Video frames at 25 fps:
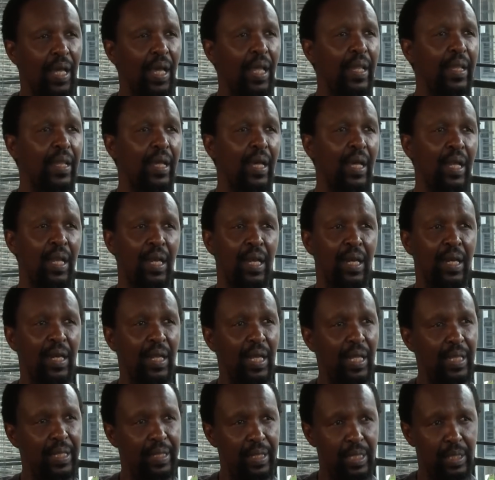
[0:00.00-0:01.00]
And
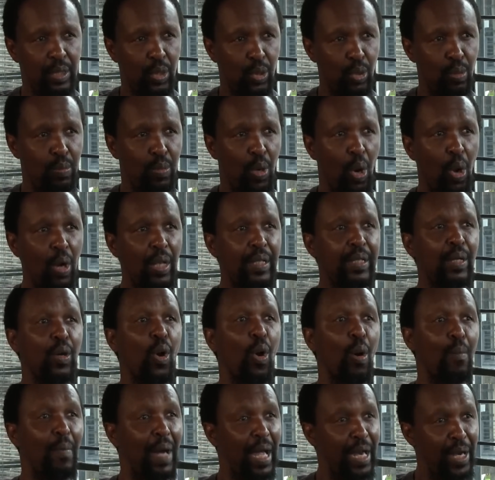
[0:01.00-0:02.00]
then a third group called the
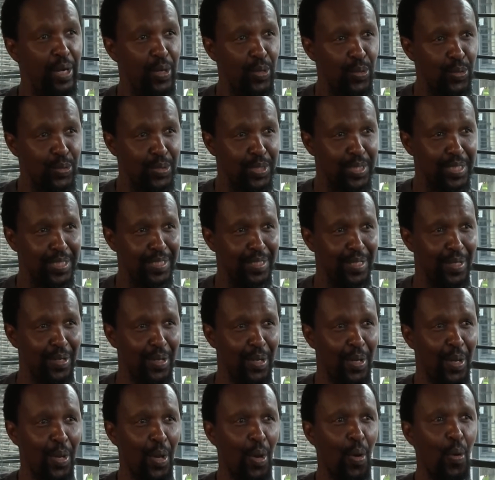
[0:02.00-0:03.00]
commandos,
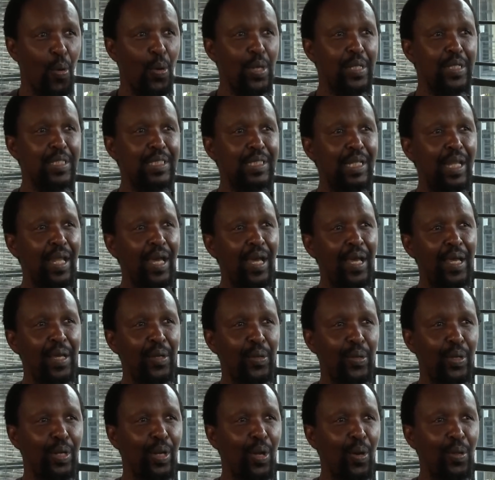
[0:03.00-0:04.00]
which is
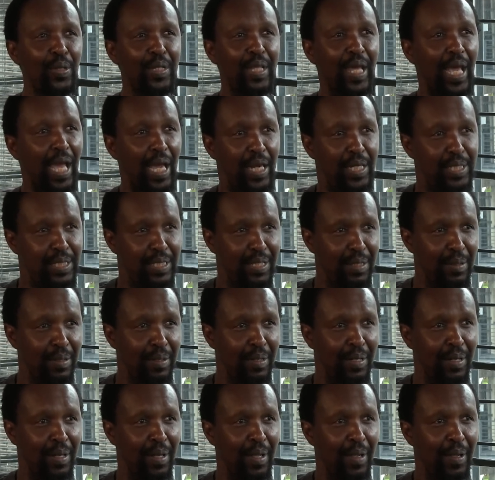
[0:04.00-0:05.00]
like, you know, the
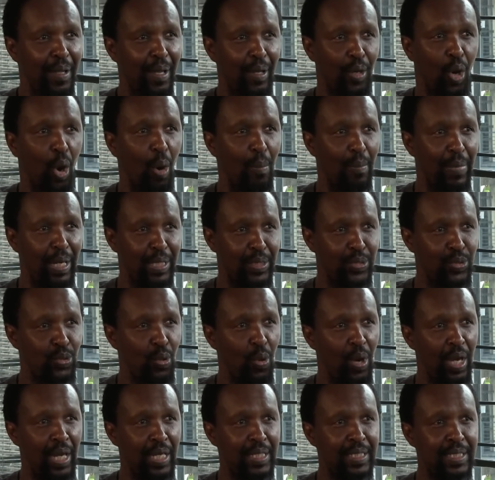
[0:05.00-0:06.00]
action combat
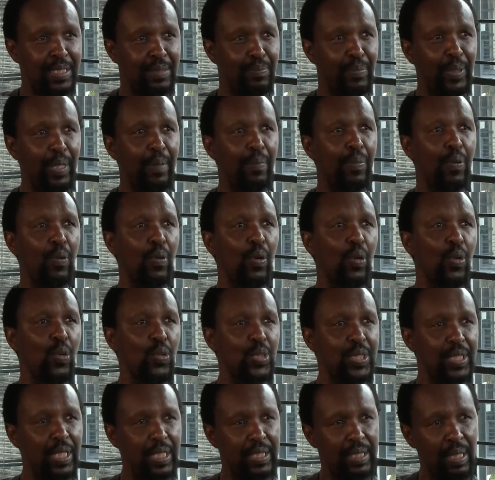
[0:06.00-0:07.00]
squads, people
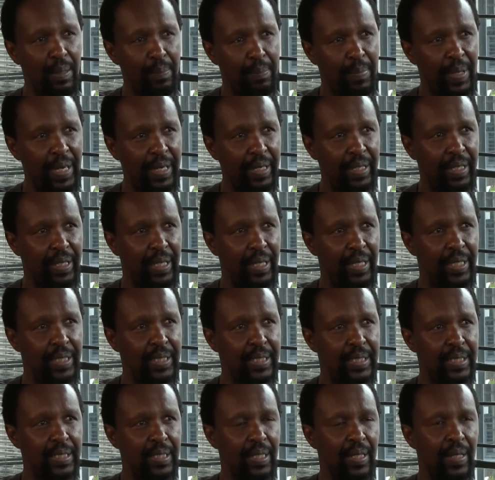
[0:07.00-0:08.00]
who set up
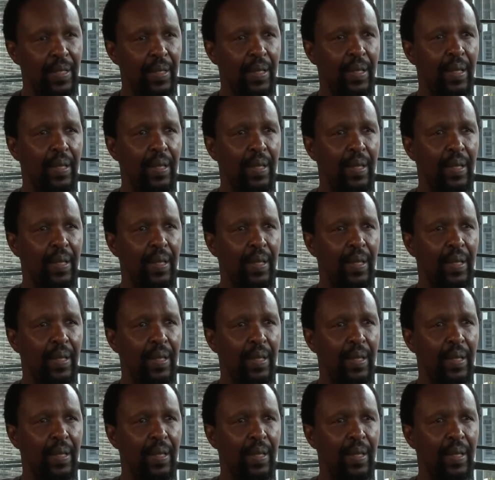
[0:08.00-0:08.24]
barricades.